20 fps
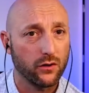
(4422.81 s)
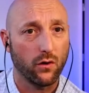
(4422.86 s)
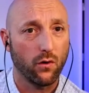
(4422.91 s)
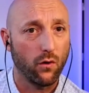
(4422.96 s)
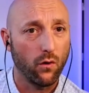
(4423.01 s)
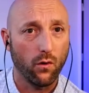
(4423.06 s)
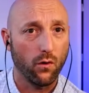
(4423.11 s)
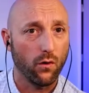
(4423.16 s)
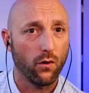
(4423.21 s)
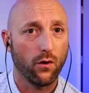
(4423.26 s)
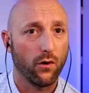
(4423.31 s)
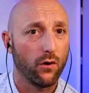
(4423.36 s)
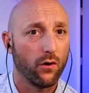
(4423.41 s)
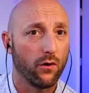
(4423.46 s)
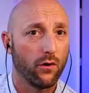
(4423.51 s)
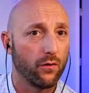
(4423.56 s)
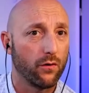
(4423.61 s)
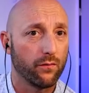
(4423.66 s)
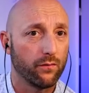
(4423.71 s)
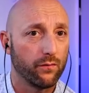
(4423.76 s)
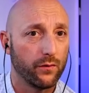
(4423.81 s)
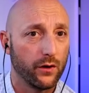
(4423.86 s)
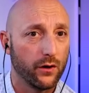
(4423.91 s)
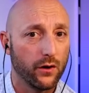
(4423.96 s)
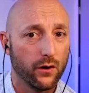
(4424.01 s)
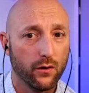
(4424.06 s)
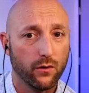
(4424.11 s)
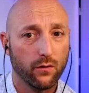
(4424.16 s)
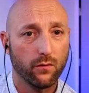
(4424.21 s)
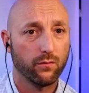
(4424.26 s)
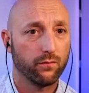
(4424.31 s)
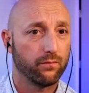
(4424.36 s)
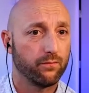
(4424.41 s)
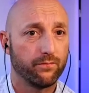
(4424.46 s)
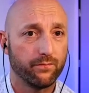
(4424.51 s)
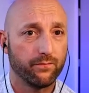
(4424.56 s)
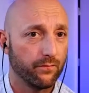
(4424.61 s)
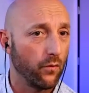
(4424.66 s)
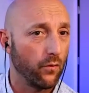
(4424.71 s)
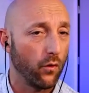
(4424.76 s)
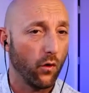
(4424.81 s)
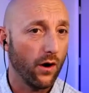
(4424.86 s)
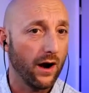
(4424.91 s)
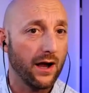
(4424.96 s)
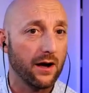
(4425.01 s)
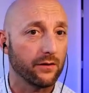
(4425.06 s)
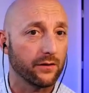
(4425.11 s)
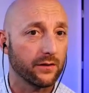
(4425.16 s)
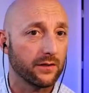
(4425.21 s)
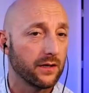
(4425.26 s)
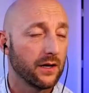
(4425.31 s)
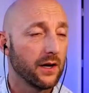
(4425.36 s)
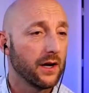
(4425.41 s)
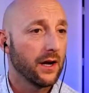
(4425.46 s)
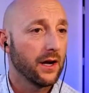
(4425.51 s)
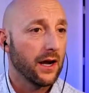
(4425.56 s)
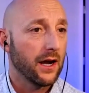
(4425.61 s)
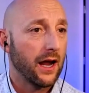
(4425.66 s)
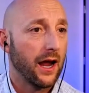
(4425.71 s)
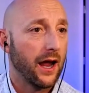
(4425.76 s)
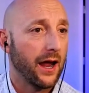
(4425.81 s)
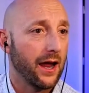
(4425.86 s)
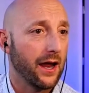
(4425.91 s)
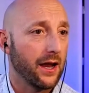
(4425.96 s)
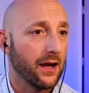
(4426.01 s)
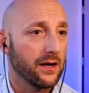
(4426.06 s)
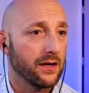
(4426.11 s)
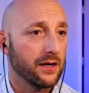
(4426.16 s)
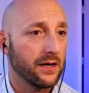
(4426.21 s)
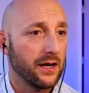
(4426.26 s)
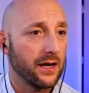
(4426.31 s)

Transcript: or else. And